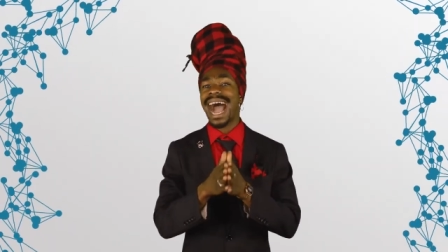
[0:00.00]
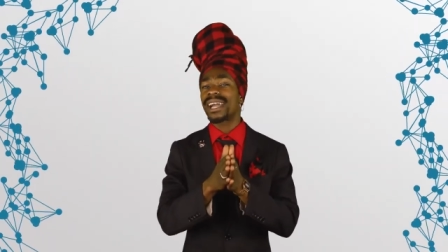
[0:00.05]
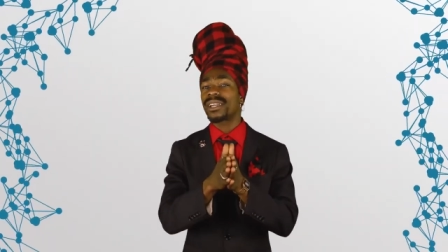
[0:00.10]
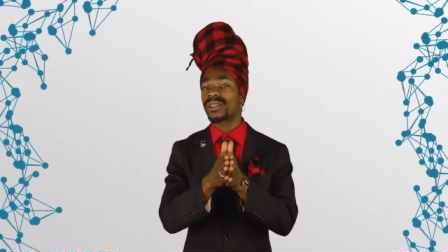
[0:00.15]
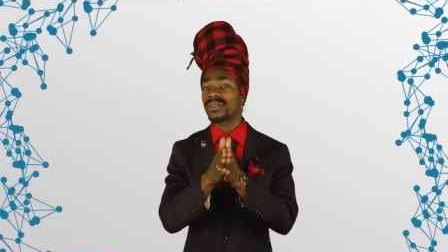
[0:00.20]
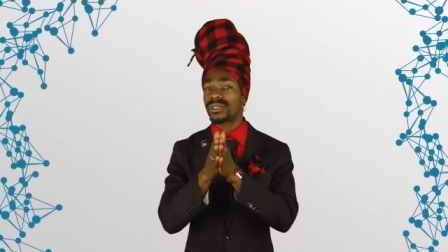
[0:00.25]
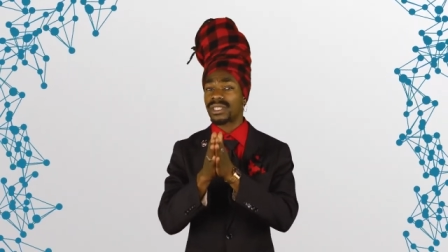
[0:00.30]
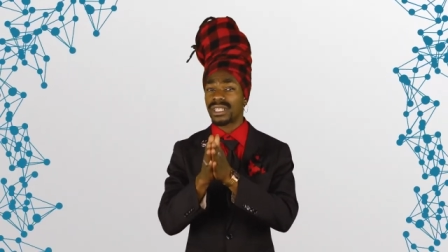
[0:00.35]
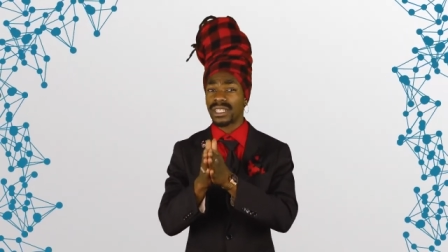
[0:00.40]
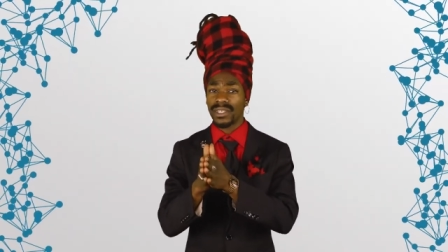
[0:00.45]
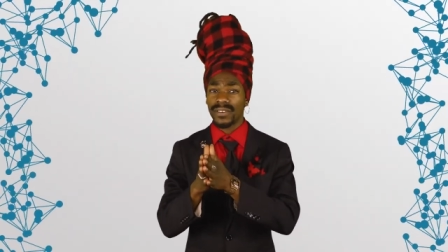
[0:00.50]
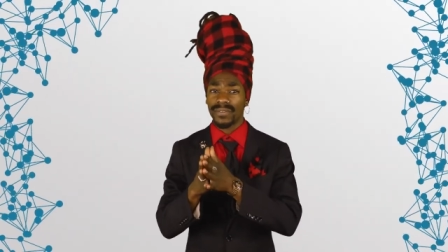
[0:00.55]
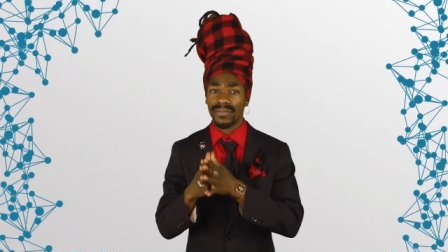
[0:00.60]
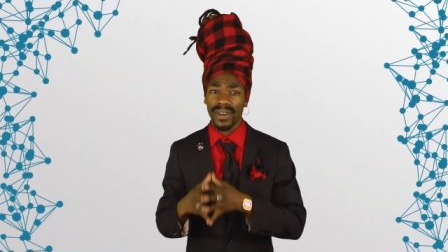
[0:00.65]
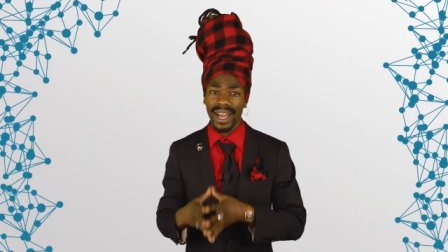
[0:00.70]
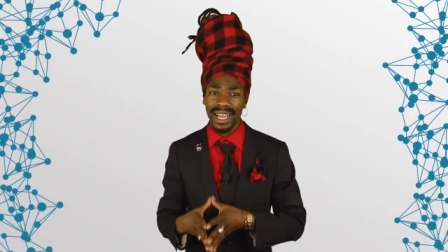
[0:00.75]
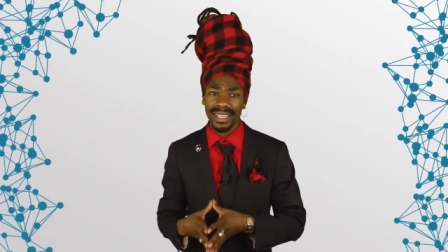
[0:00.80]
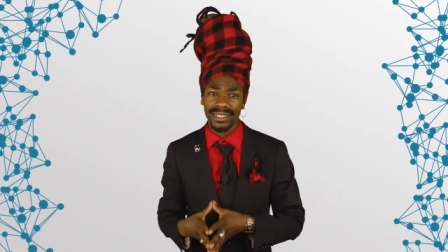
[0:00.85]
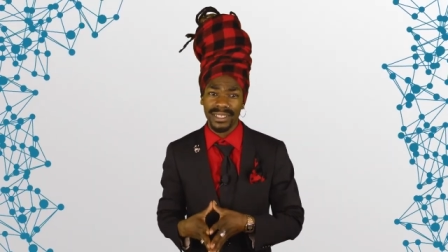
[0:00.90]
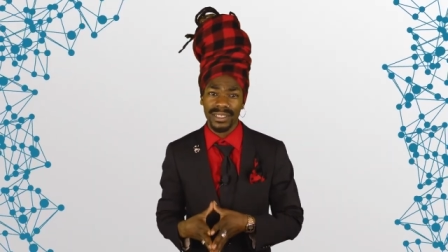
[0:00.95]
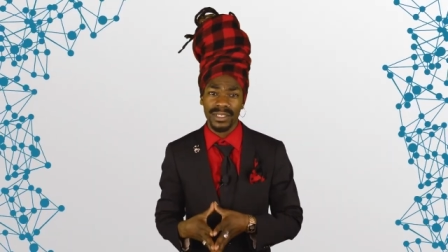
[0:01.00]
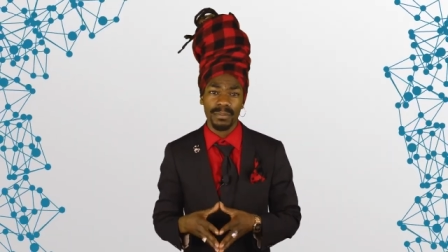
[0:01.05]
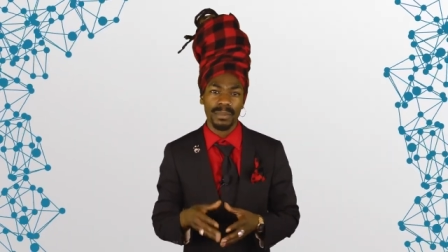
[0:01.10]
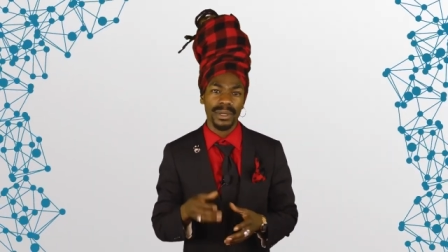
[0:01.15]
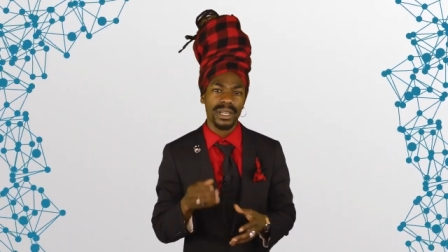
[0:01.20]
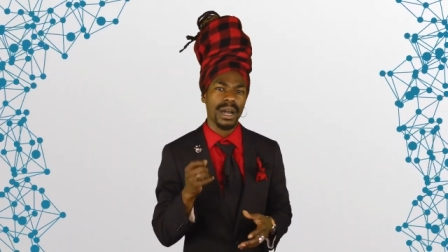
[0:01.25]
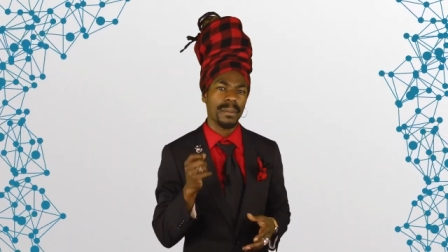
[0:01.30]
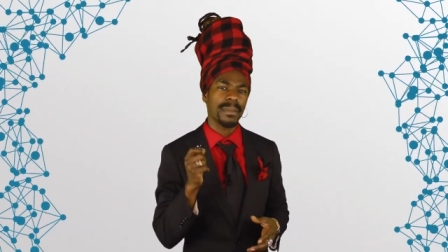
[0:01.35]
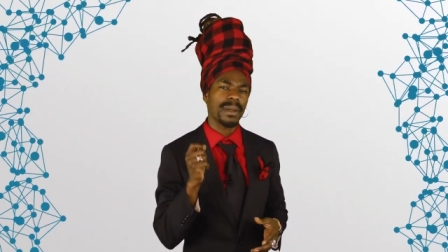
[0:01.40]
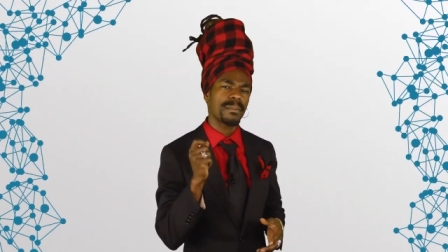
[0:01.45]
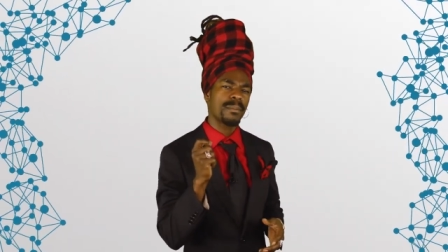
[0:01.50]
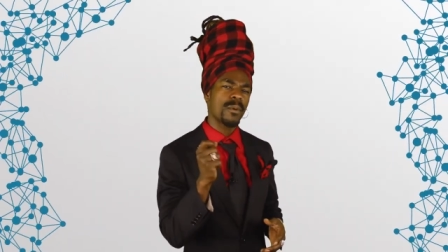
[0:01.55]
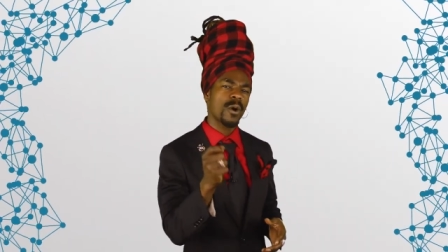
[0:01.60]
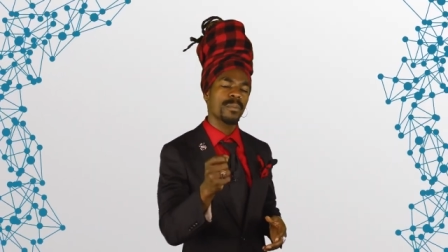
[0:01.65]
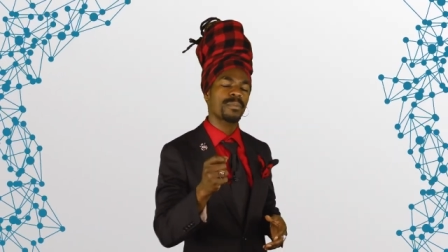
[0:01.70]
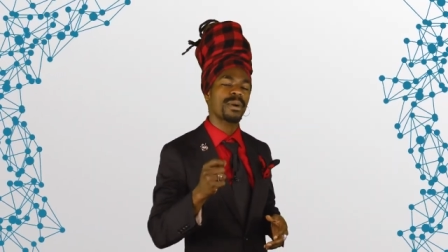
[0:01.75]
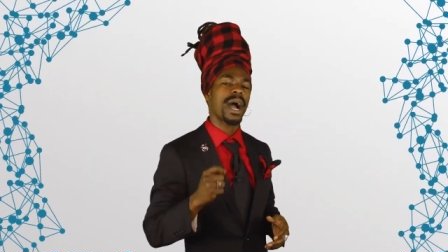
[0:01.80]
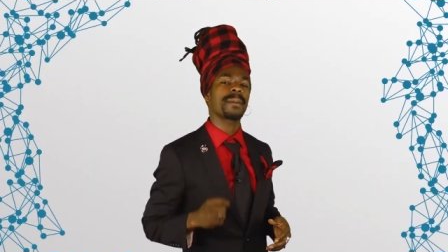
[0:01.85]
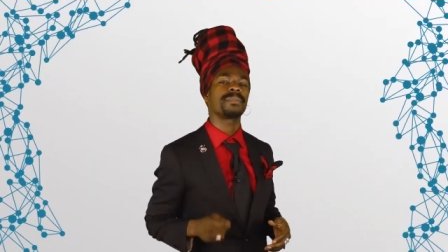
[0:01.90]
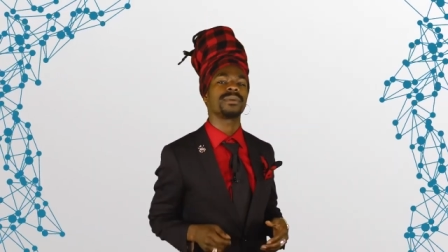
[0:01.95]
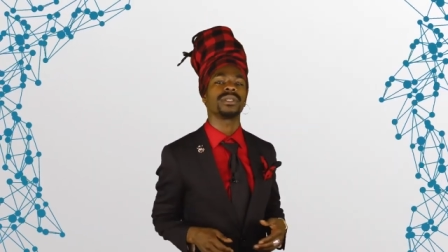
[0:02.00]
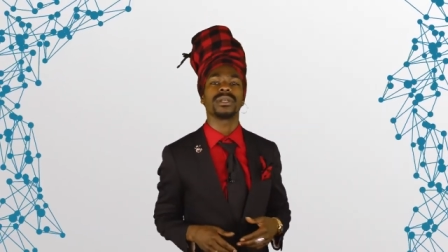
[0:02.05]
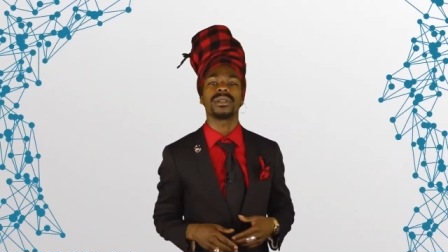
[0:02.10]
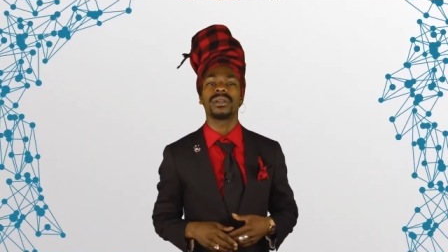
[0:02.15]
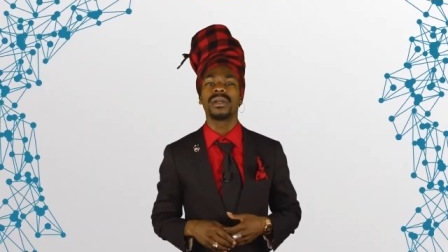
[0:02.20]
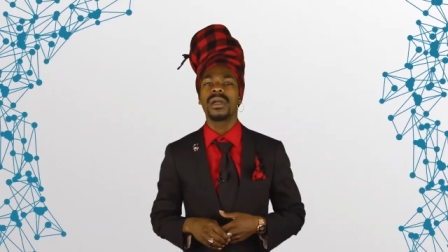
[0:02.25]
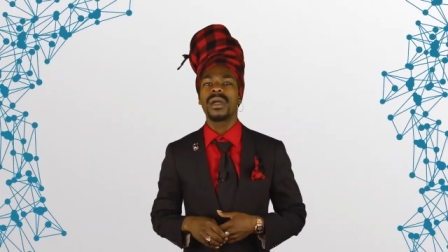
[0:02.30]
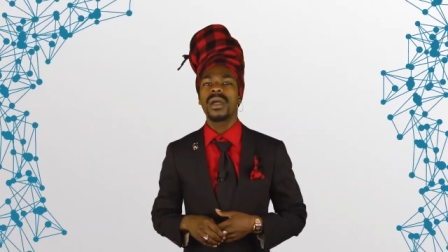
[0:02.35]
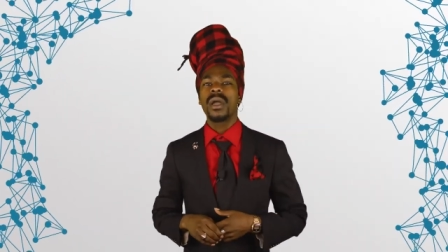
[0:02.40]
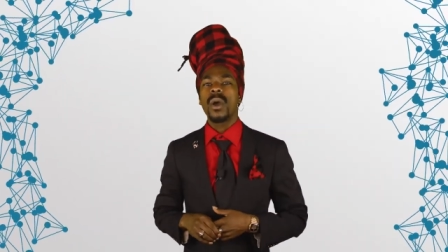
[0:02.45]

IoT devices becoming more popular.